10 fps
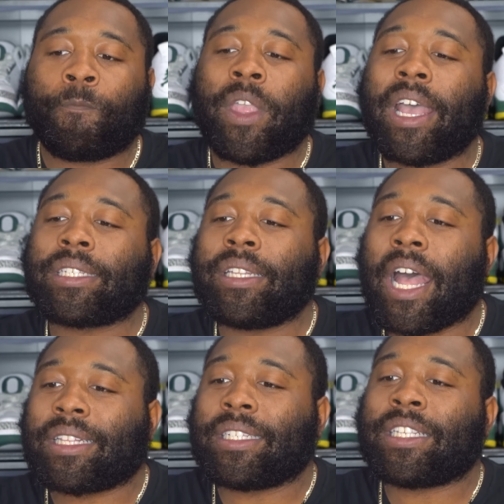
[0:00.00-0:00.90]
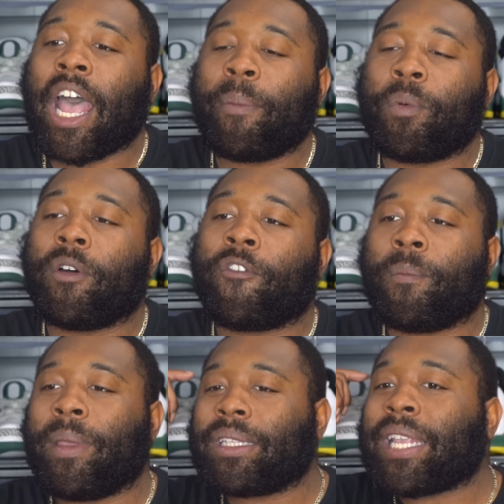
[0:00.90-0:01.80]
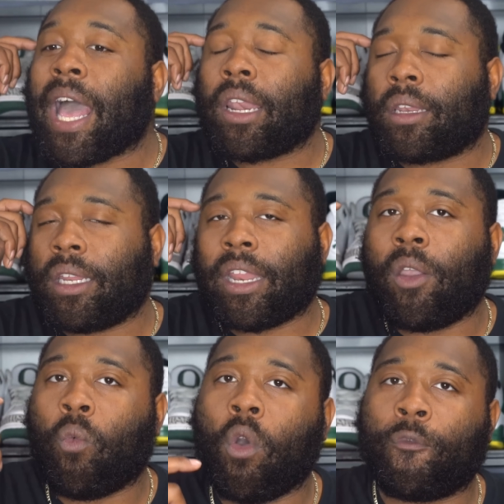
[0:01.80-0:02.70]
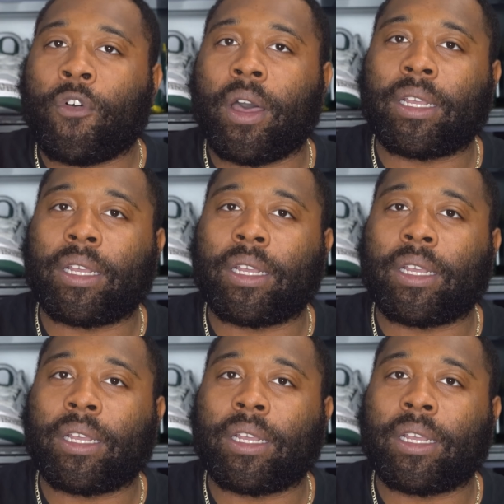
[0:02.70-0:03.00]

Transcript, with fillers: That's not the type of mentality they want for